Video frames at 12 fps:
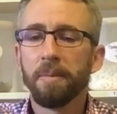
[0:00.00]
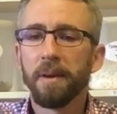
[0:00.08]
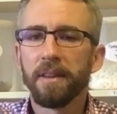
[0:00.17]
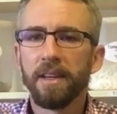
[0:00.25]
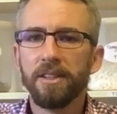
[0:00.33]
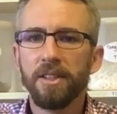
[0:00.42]

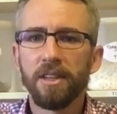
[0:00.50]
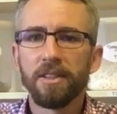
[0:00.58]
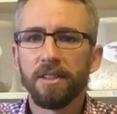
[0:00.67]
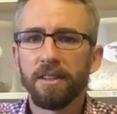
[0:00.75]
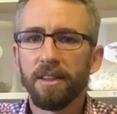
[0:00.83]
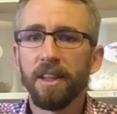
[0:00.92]
but they
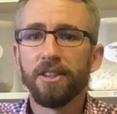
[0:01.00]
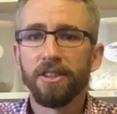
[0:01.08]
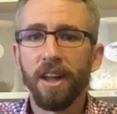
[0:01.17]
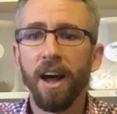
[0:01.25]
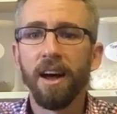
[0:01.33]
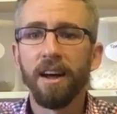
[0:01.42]
just
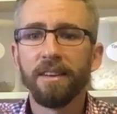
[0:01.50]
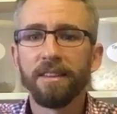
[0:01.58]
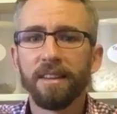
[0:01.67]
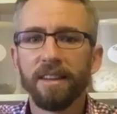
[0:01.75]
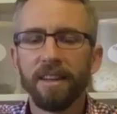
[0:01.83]
aren't.